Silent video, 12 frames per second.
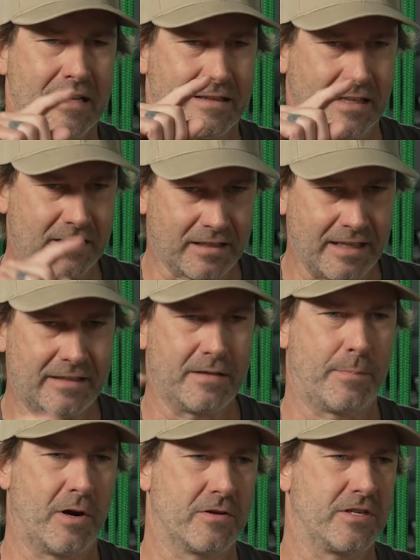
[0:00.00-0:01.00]
The click to
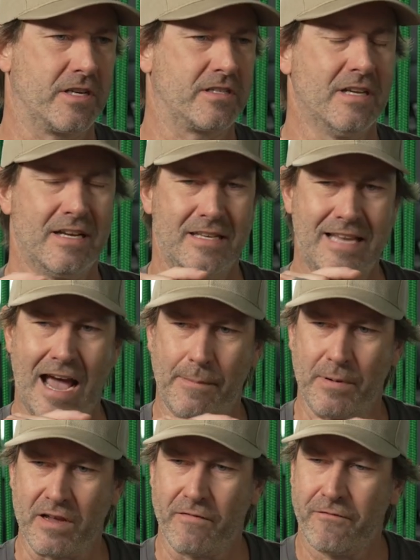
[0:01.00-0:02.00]
purchase is
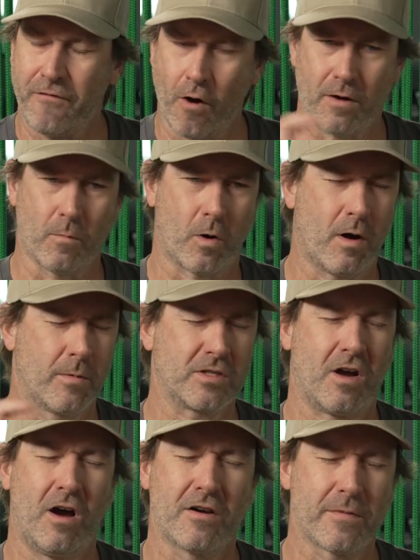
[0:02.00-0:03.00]
happening far more, almost
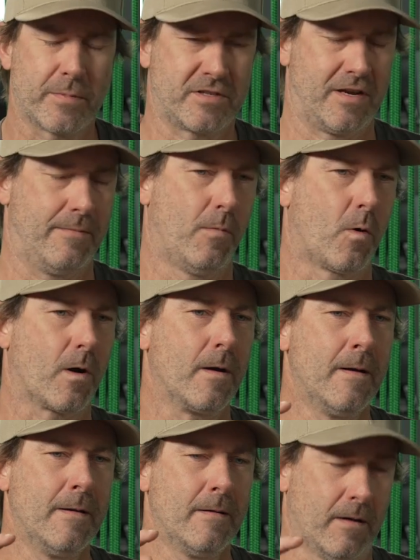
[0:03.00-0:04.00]
100% more,
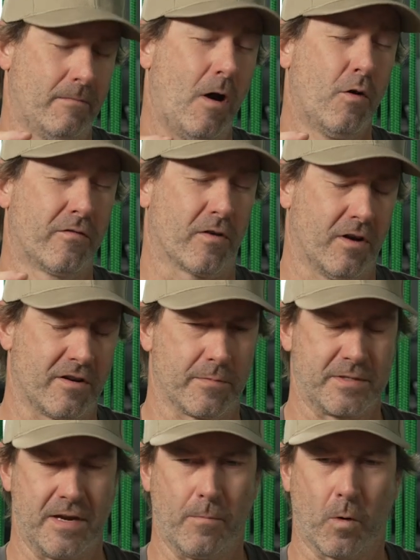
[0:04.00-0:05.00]
uh, over
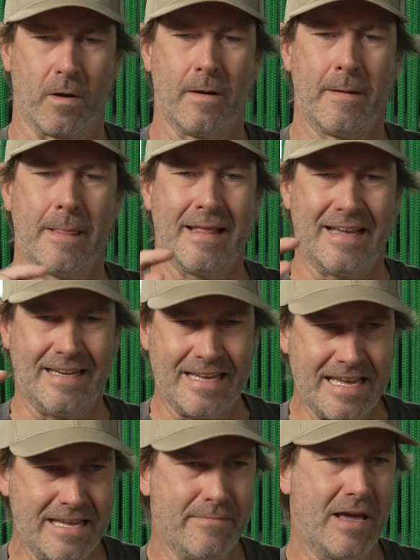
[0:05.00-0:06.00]
100% more in
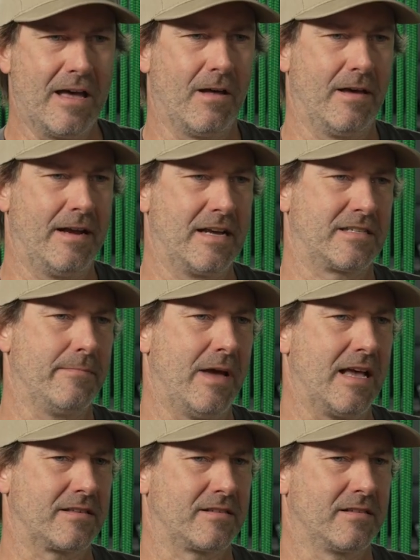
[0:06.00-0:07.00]
email and
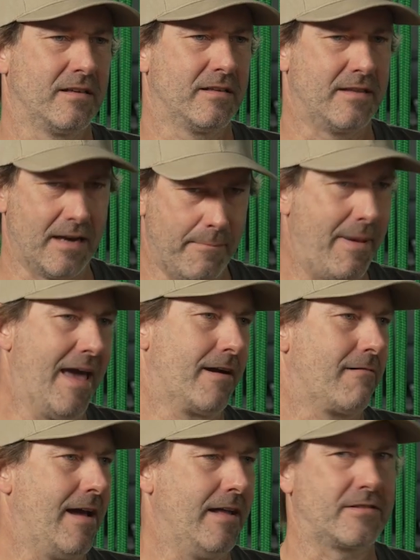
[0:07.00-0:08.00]
SMS than a
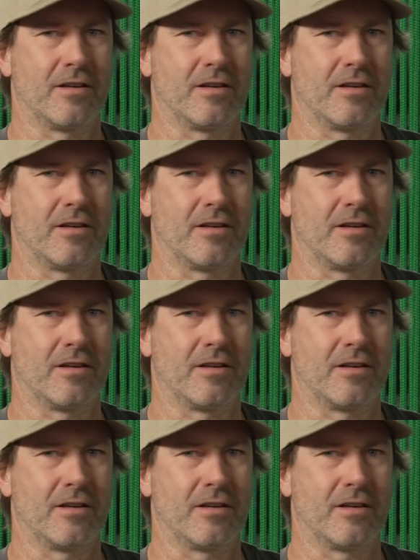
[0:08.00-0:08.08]
banner ad.